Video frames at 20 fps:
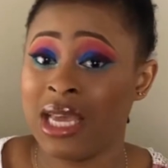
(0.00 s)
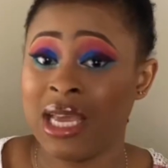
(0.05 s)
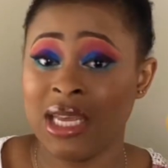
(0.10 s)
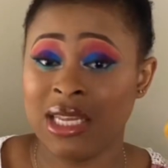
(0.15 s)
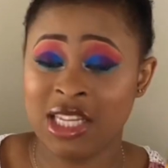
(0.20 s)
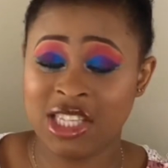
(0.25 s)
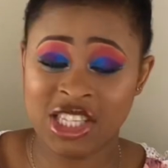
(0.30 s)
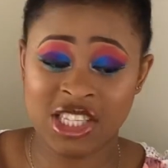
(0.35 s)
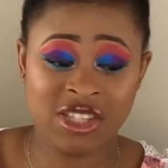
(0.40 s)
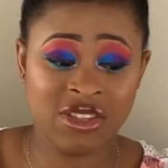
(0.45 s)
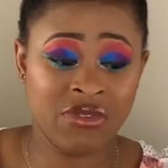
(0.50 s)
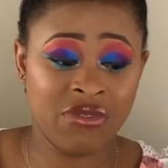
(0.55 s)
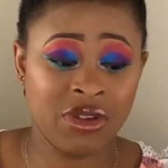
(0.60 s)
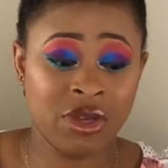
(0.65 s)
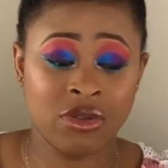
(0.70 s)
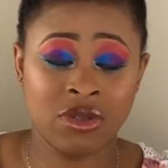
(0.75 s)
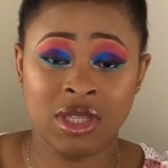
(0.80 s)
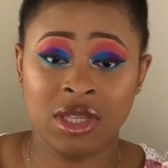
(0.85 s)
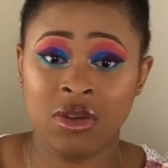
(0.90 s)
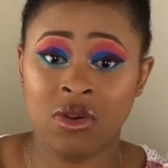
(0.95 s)
This is the
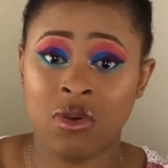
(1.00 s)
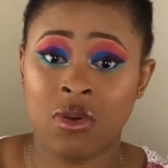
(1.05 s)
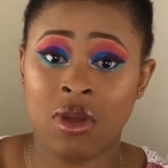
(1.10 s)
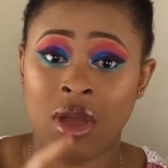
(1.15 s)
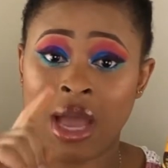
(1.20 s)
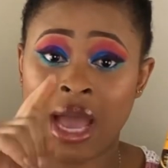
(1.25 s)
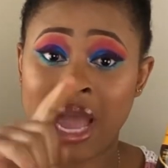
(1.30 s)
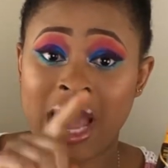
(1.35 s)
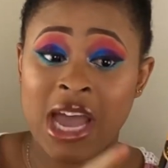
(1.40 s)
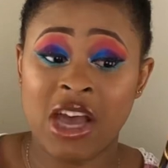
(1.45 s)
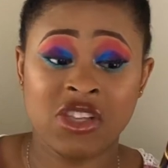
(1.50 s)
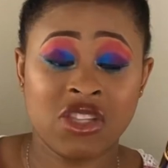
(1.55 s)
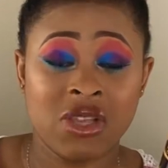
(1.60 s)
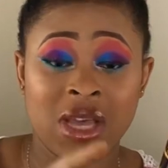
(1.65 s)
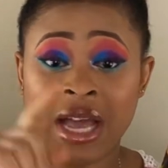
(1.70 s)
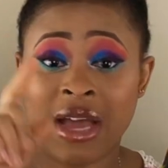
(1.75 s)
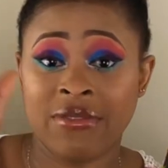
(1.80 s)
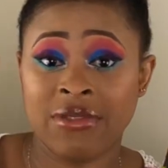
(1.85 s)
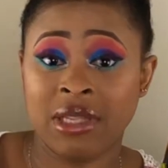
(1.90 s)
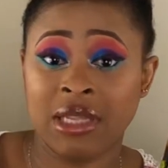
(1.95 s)
real deal. I also
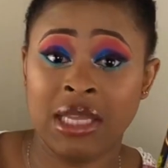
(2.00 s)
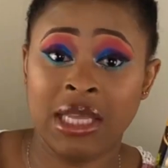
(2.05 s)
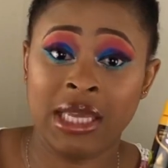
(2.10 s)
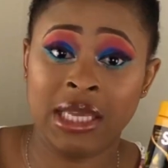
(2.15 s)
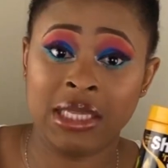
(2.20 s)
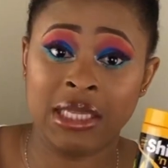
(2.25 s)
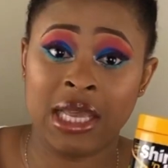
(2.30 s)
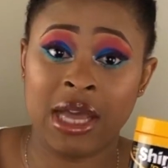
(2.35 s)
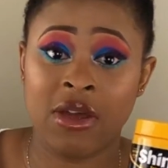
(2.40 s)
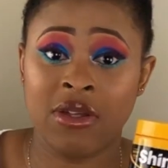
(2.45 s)
have the link